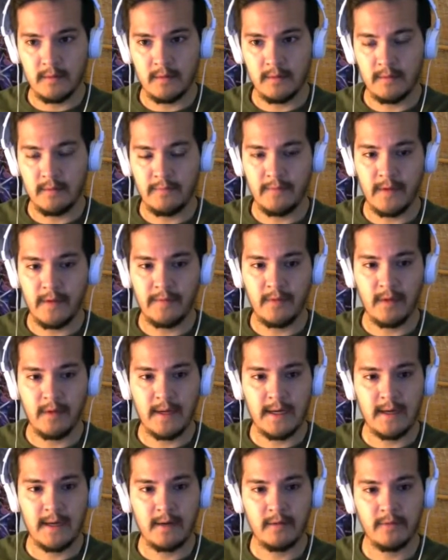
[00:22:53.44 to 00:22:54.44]
Fluffle
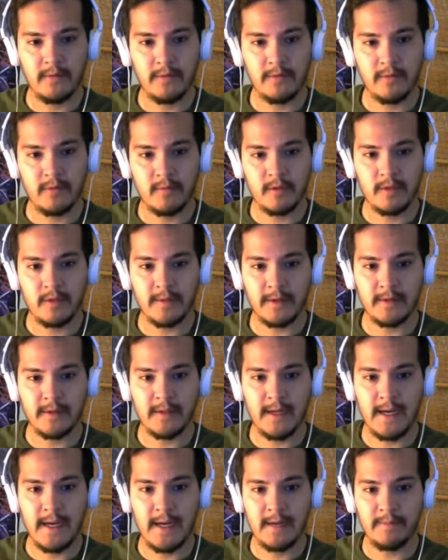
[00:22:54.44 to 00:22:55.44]
out, normal special,
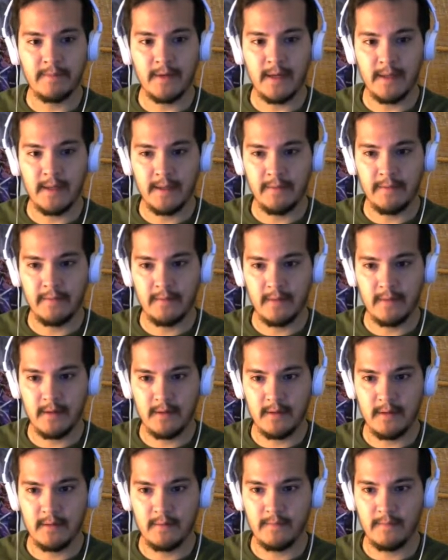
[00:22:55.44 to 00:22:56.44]
add a poly from it.
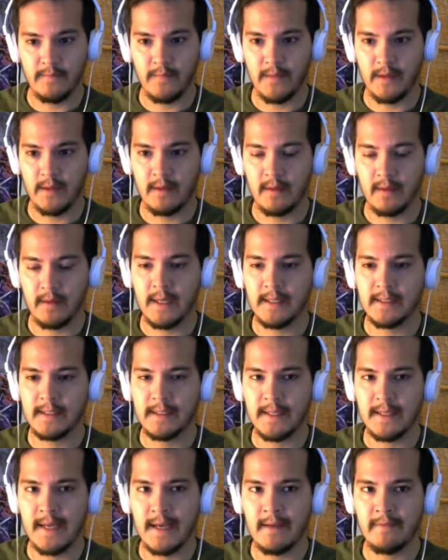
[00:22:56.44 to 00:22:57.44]
No. Let's
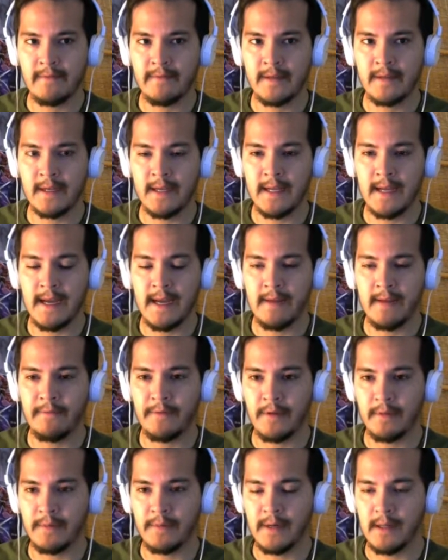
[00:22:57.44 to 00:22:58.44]
save the negate for
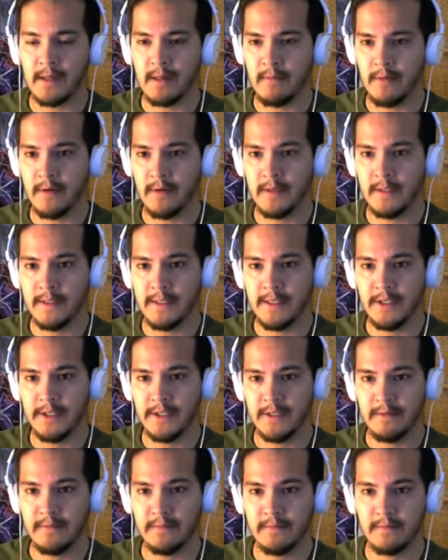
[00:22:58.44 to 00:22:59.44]
the
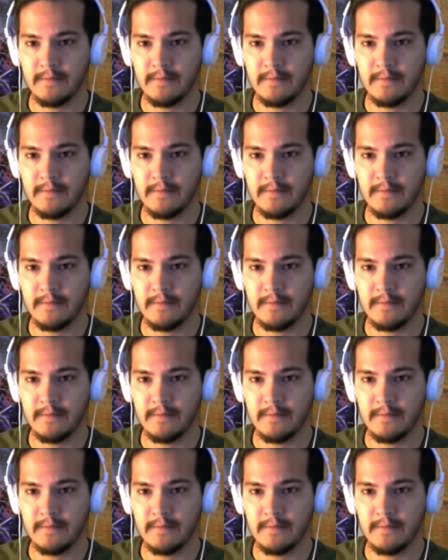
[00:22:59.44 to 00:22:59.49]
polymerization.